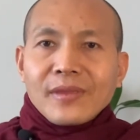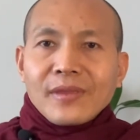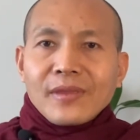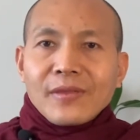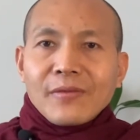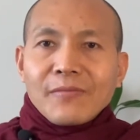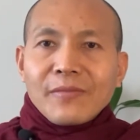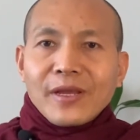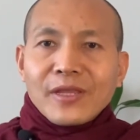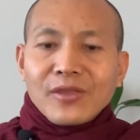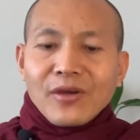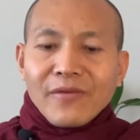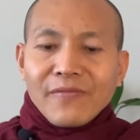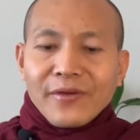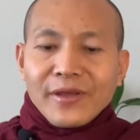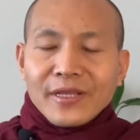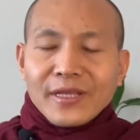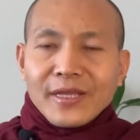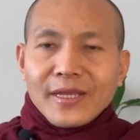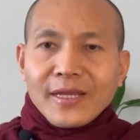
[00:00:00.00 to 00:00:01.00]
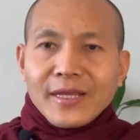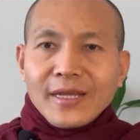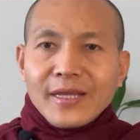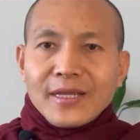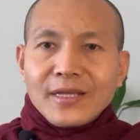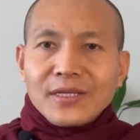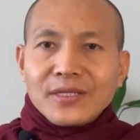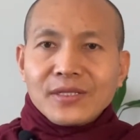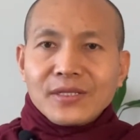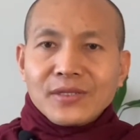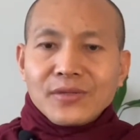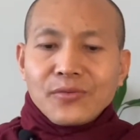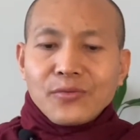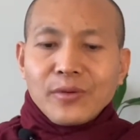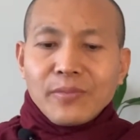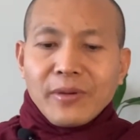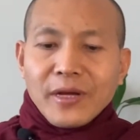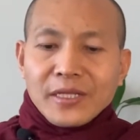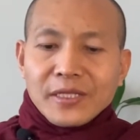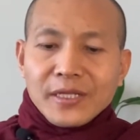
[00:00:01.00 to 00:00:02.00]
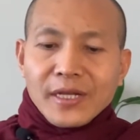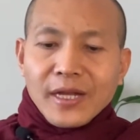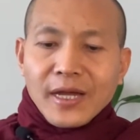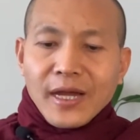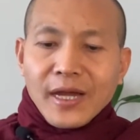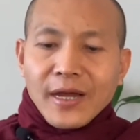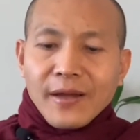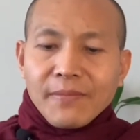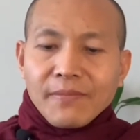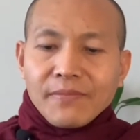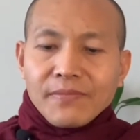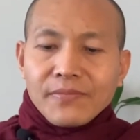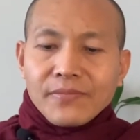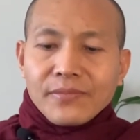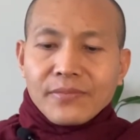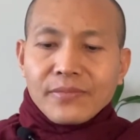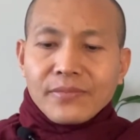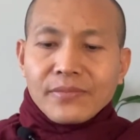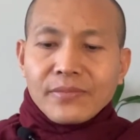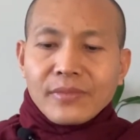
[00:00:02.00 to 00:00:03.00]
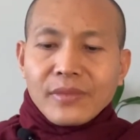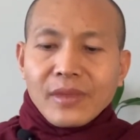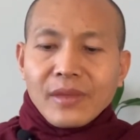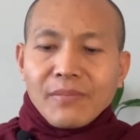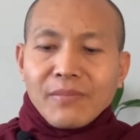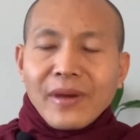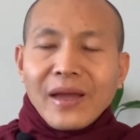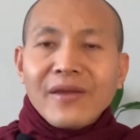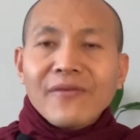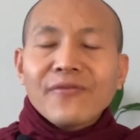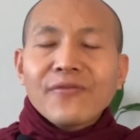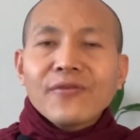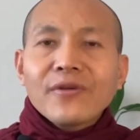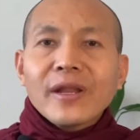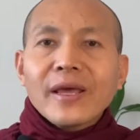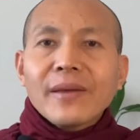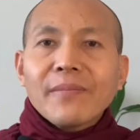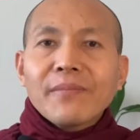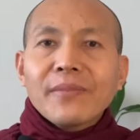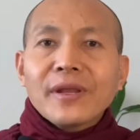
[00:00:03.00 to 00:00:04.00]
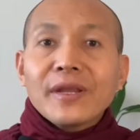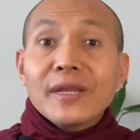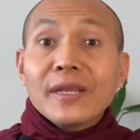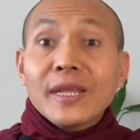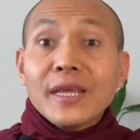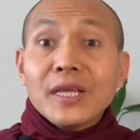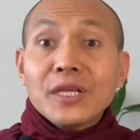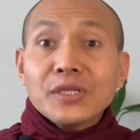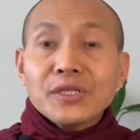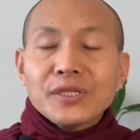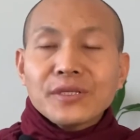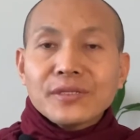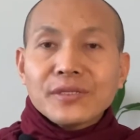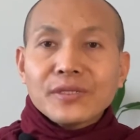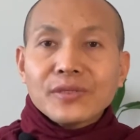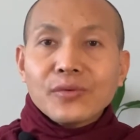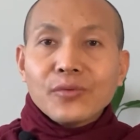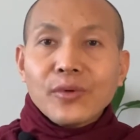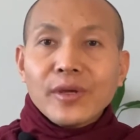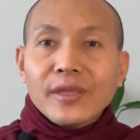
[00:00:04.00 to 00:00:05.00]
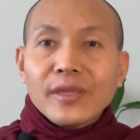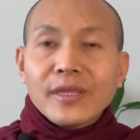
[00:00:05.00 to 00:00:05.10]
My topic is Vipassana, mindfulness meditations with